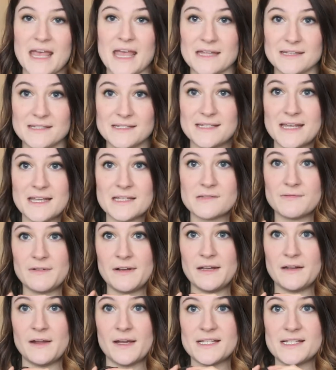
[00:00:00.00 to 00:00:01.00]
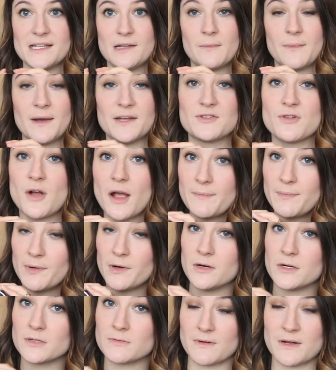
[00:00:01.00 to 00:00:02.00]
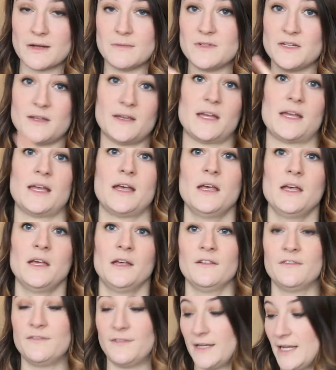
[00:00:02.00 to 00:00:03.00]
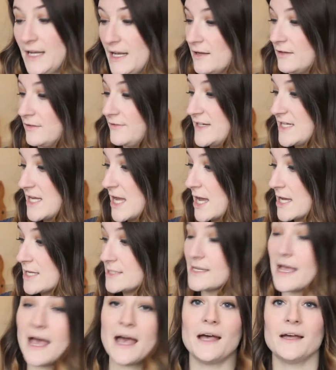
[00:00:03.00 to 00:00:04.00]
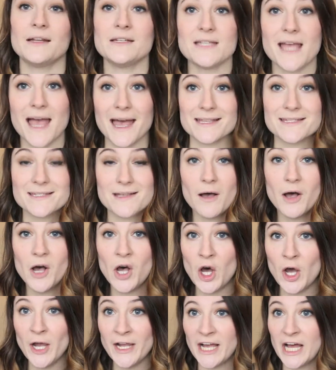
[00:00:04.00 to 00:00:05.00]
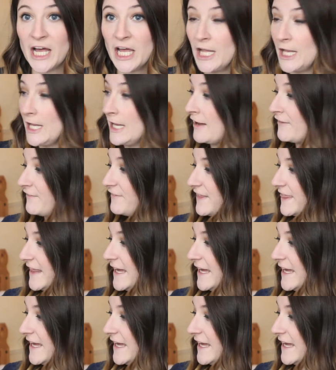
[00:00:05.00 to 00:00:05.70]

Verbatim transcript: It sits really nicely on my tripod when I'm doing funny little videos, and yes, I love